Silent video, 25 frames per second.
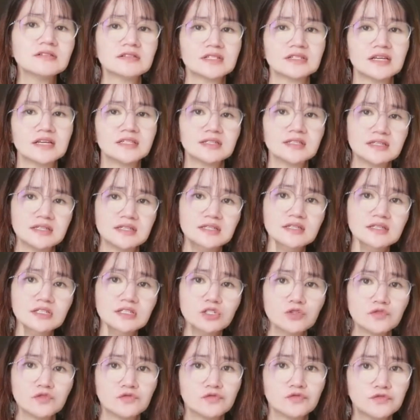
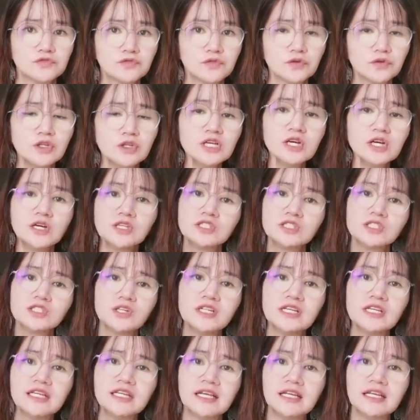Sunzen to fully
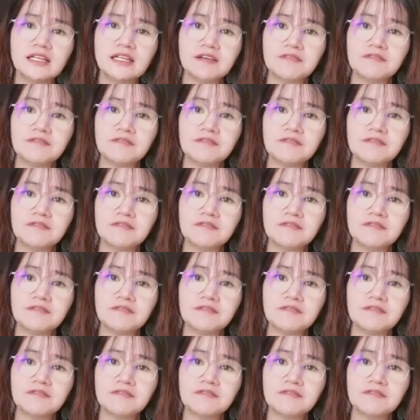consolidate